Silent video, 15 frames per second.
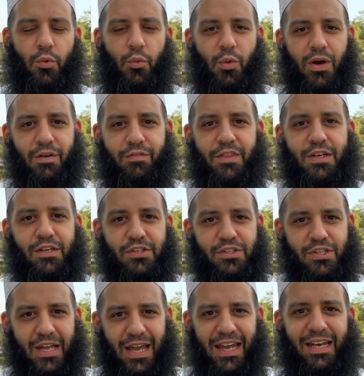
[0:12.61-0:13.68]
One of
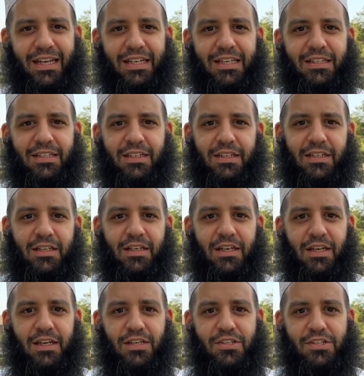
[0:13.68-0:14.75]
these etiquette
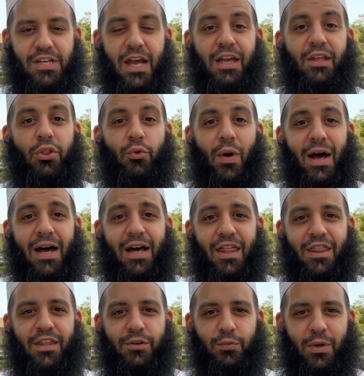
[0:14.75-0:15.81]
is a dua
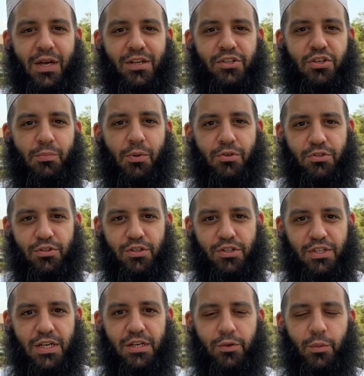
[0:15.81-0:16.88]
that we are supposed to
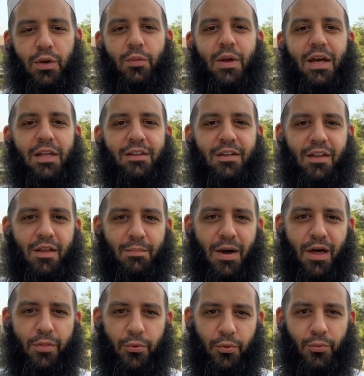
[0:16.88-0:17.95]
say when we enter the
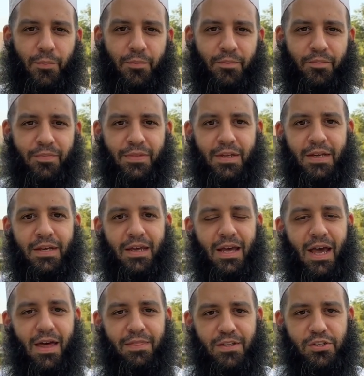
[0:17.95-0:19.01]
bathroom.
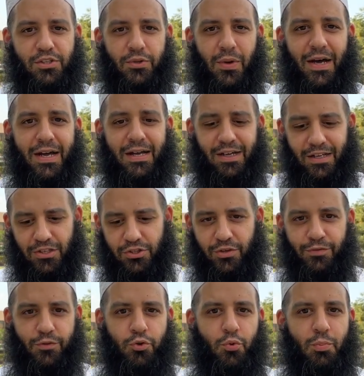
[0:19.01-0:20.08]
And this dua is
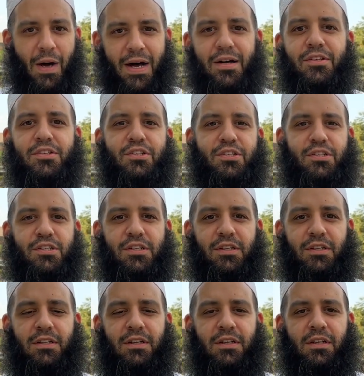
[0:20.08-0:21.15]
of two parts.
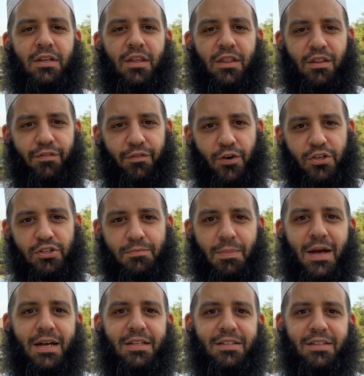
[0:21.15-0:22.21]
The first
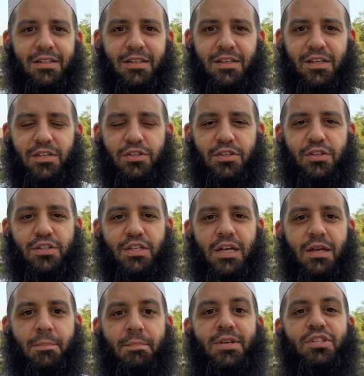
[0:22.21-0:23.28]
part is to
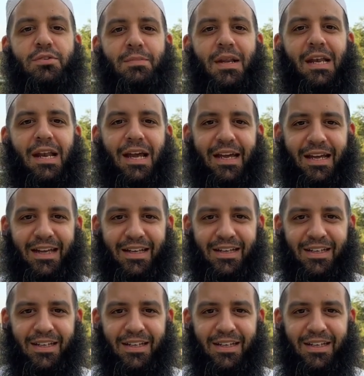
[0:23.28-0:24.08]
say Bismillah.